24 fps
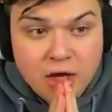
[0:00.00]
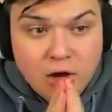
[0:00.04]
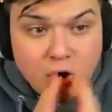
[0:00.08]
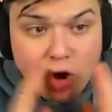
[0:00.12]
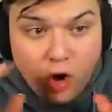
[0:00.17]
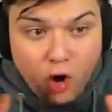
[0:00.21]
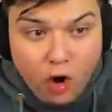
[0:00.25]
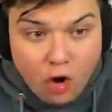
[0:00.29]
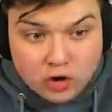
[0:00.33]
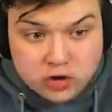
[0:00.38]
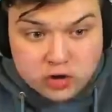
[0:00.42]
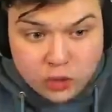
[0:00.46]

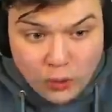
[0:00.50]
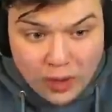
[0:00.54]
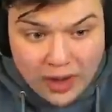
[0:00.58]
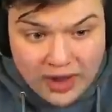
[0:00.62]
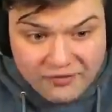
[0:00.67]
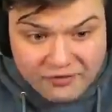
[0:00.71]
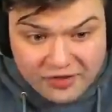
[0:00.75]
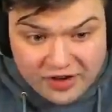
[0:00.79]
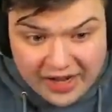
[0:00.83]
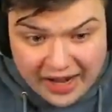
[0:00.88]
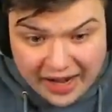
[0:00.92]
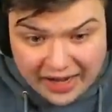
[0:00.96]
All the way
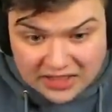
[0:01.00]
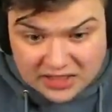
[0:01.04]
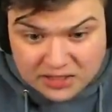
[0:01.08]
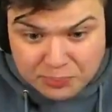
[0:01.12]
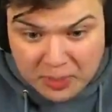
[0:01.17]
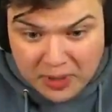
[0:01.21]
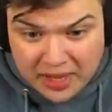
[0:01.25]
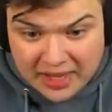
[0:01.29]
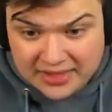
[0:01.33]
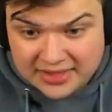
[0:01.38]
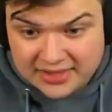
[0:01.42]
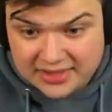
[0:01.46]
for nine
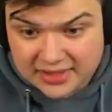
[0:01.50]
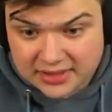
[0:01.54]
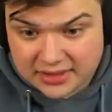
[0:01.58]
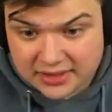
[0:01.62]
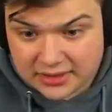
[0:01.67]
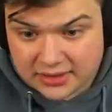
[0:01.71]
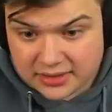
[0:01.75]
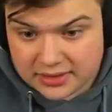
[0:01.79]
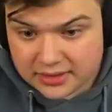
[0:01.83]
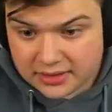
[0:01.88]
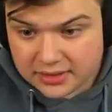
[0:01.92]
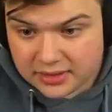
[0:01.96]
spins.
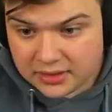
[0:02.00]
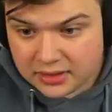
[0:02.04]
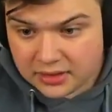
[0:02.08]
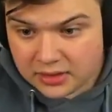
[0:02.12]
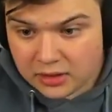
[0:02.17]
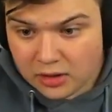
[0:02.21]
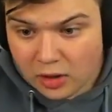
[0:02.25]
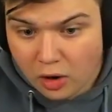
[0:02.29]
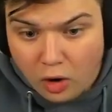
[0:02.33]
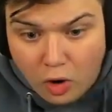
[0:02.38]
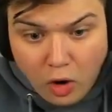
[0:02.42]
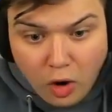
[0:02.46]

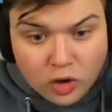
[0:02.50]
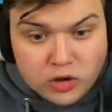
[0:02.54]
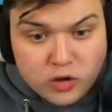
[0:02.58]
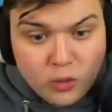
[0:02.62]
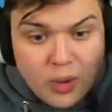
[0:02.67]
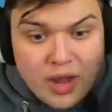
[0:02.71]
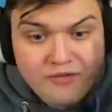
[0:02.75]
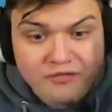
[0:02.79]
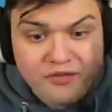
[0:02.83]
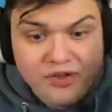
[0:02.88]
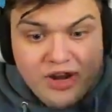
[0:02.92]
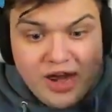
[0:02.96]
All the
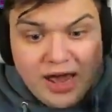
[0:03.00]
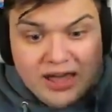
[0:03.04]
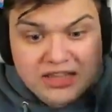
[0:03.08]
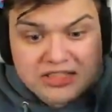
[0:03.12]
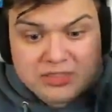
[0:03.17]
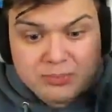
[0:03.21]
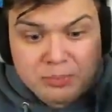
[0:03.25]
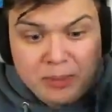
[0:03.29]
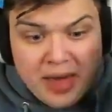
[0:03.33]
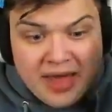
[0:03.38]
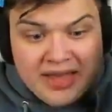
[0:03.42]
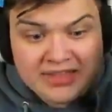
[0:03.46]
way for nine
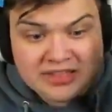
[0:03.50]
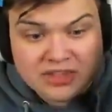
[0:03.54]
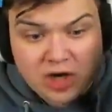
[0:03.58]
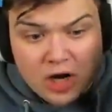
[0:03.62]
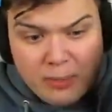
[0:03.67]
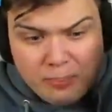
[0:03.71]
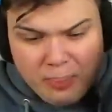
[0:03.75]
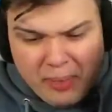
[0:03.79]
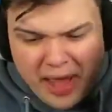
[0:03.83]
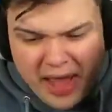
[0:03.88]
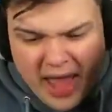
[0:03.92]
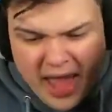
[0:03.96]
spins. It's
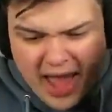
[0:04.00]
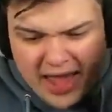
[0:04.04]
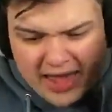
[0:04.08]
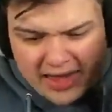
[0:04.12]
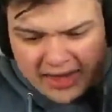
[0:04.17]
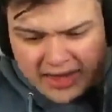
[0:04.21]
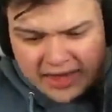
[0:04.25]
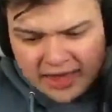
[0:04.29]
gonna pay.